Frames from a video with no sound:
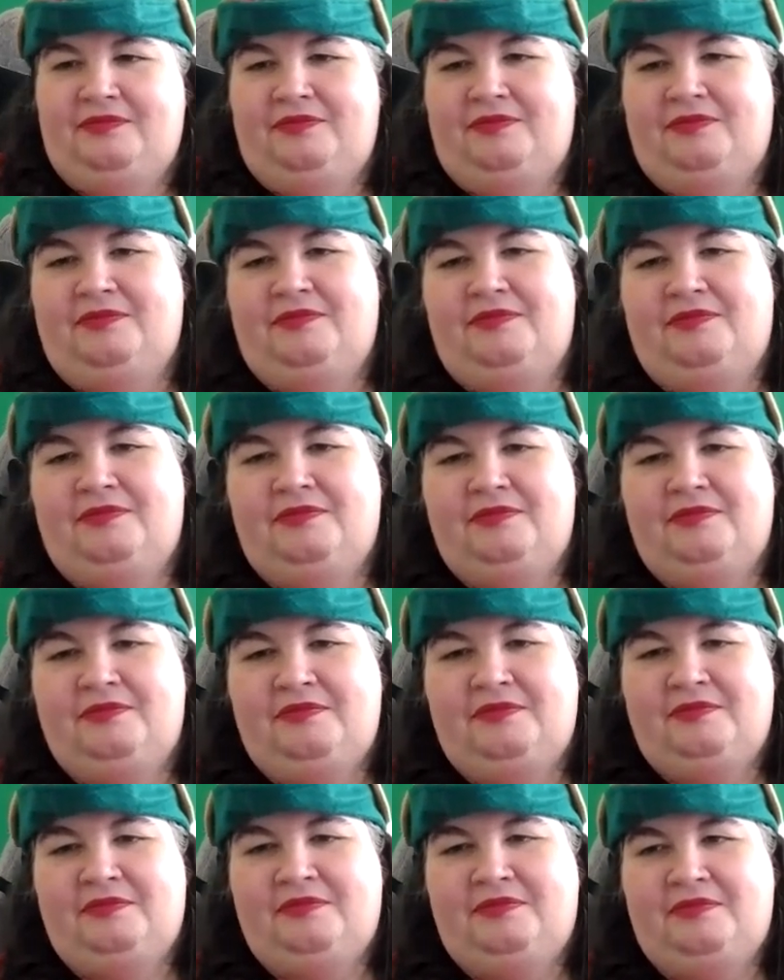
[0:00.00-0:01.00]

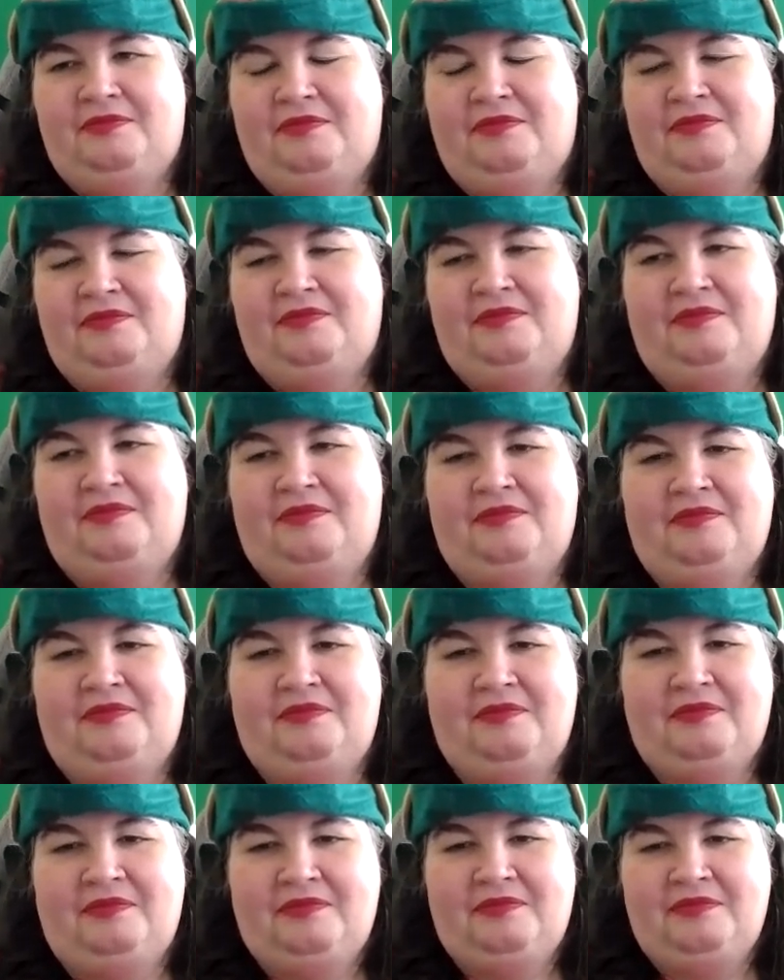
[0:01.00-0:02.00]

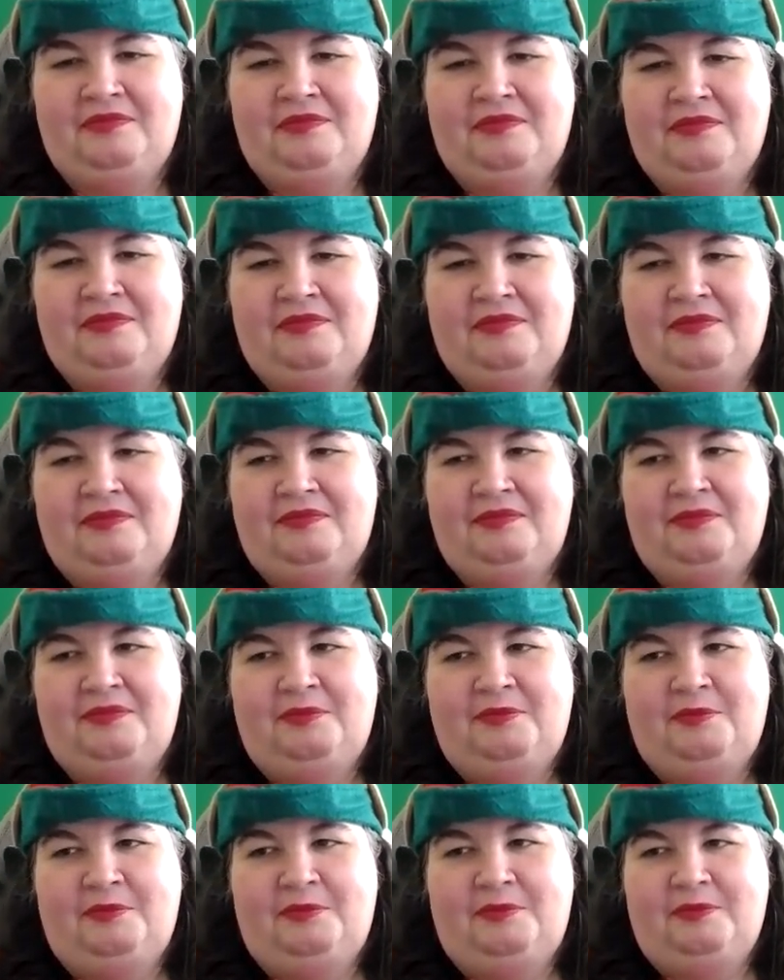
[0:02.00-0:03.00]

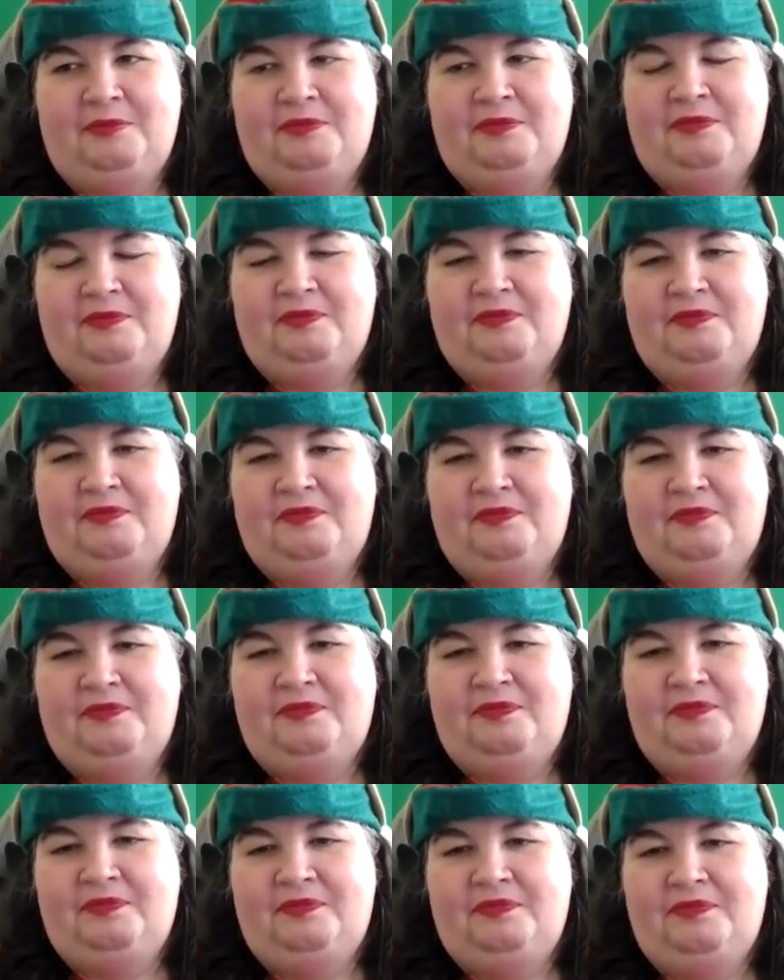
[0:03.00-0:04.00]

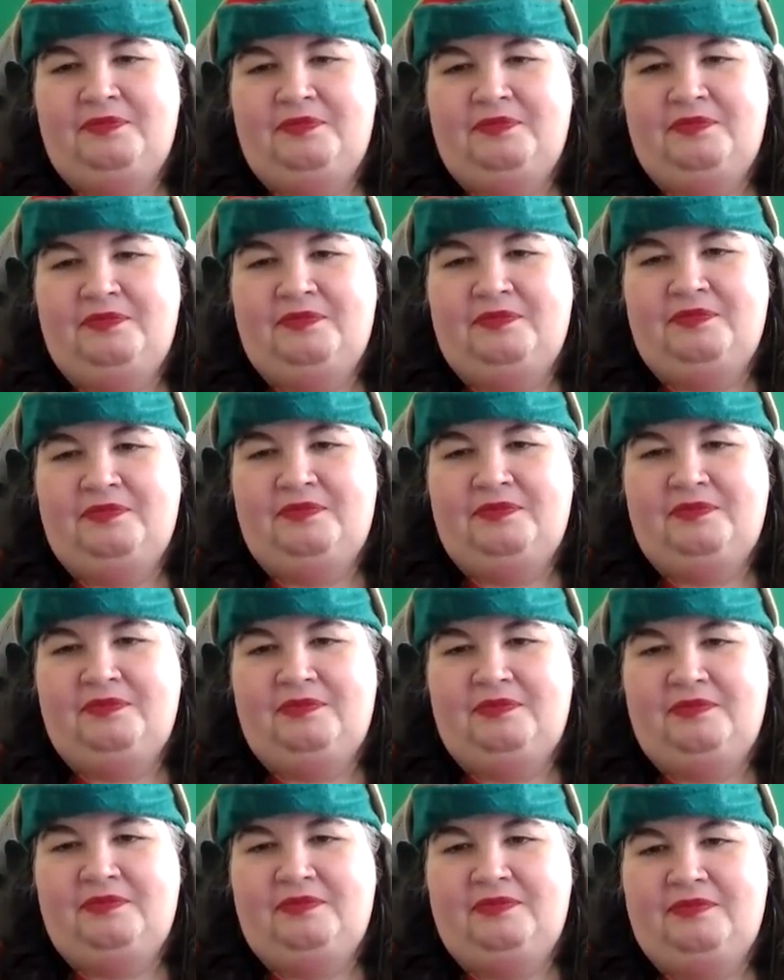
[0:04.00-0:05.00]

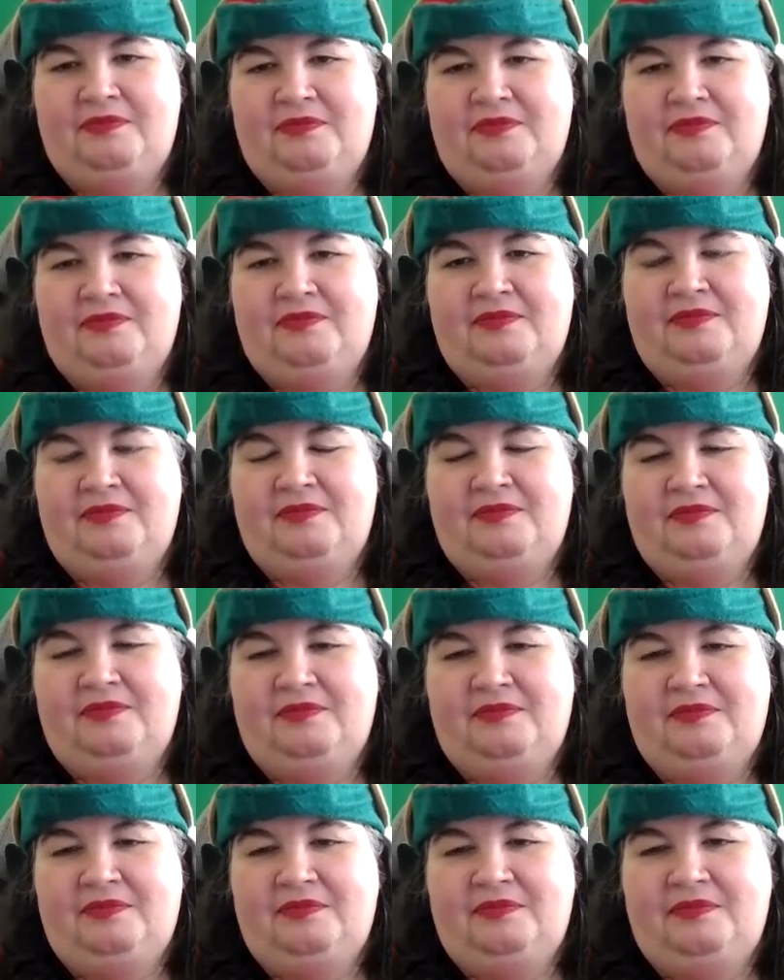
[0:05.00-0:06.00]

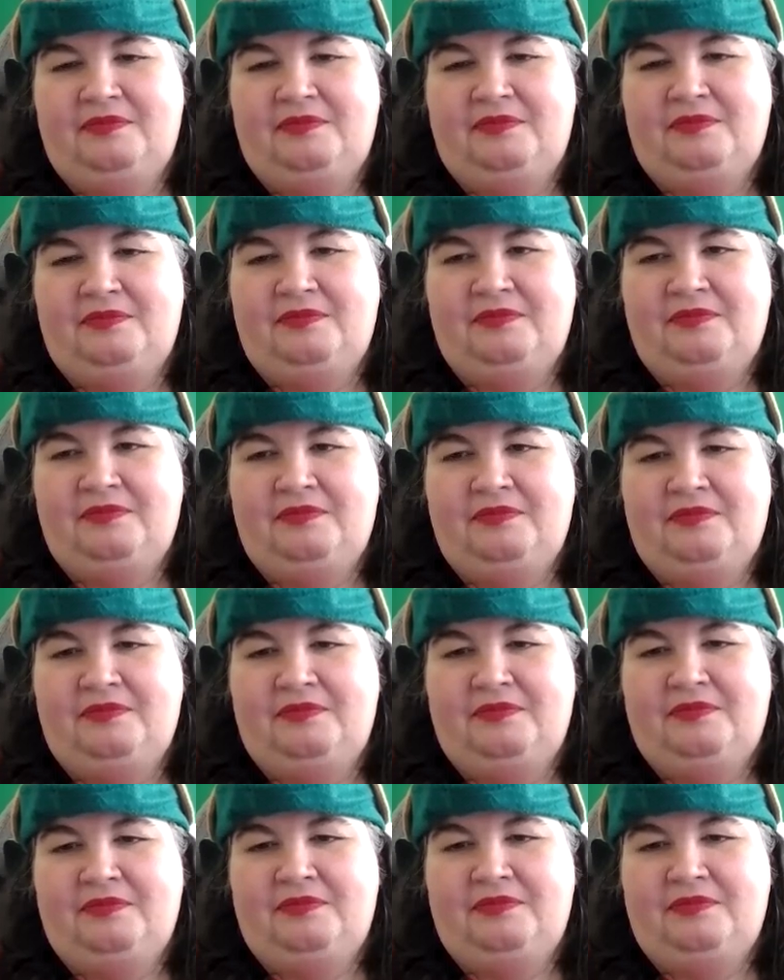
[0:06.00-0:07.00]
The person shown says nothing.